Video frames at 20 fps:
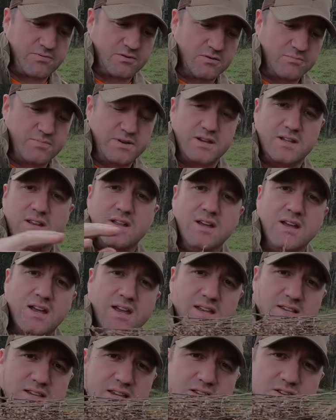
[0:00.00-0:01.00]
a little bit,
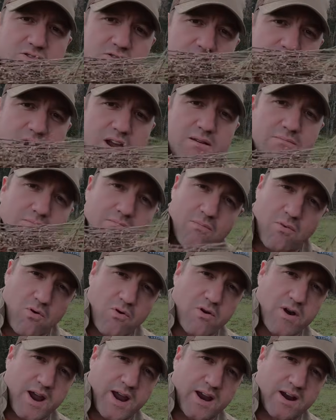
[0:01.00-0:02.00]
because that's creating
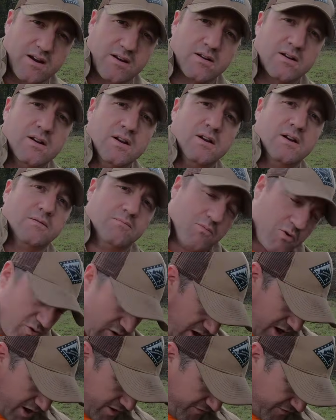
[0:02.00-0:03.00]
more
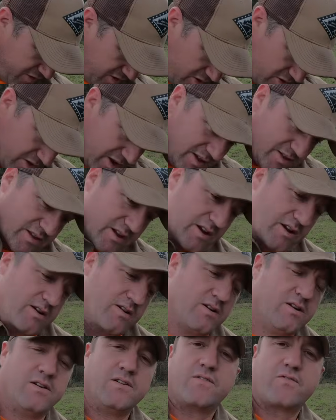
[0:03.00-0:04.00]
airflow in
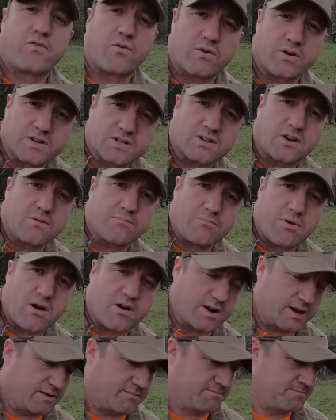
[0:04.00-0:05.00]
there for it to start
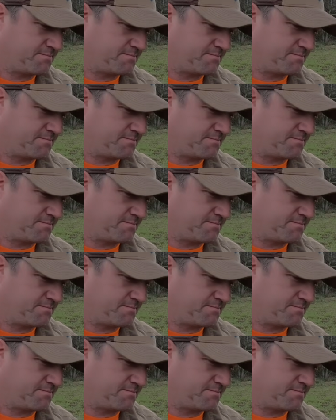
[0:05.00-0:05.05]
burning.